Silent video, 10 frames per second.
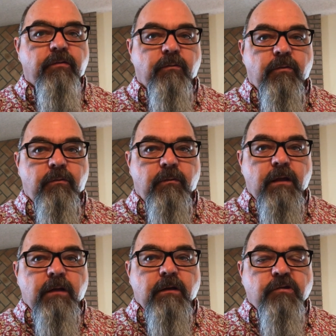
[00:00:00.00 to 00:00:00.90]
through
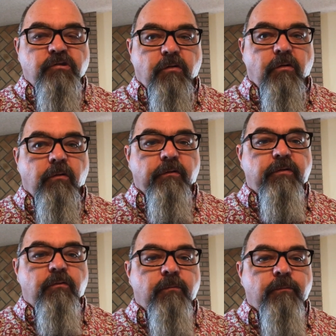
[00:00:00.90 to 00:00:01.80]
journals, through